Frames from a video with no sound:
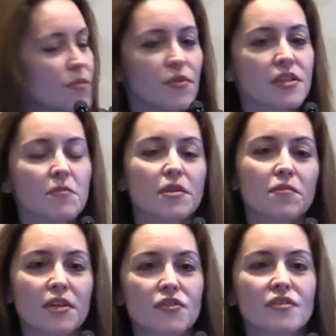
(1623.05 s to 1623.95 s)
to put some of the
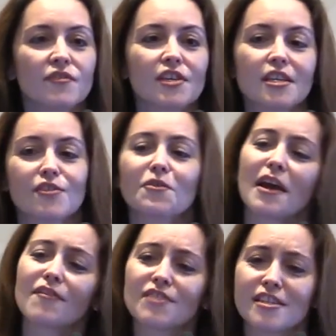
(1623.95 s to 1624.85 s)
pictures of the kids who
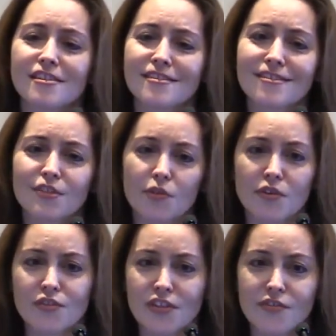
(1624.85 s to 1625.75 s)
have these
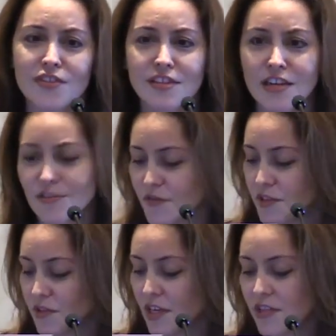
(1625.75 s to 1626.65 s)
disorders on the side for
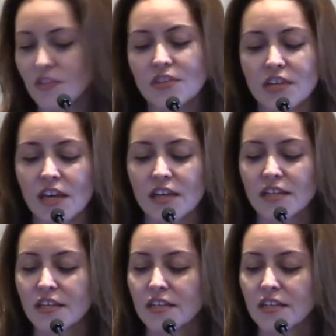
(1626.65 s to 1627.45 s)
you guys to look at.